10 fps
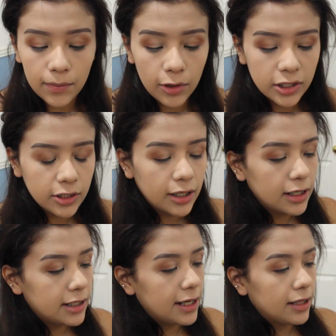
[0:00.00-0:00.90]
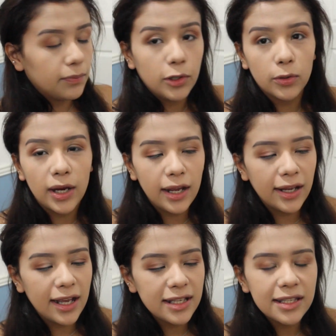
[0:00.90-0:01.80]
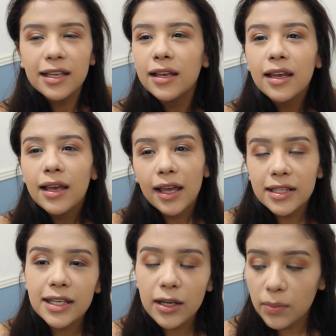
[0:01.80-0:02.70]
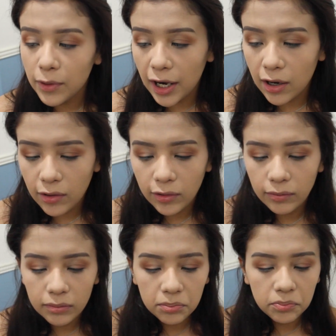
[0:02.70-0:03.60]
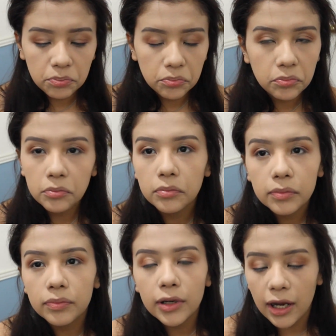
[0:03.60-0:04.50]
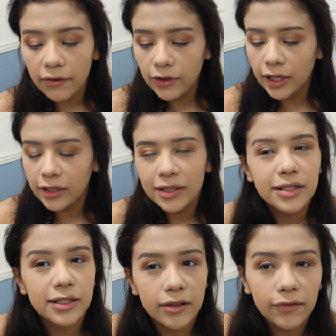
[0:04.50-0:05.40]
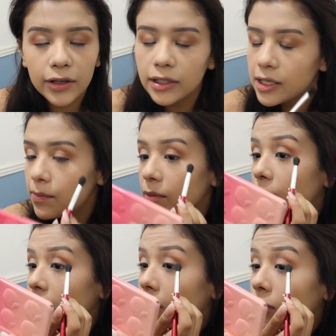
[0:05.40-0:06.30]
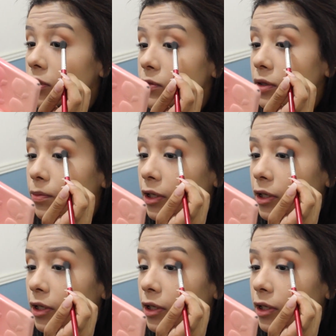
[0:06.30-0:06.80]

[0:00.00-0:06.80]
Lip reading: I'm also gonna take Puree. It's like a brown, but I feel like it's a different type of brown. I don't know, it's really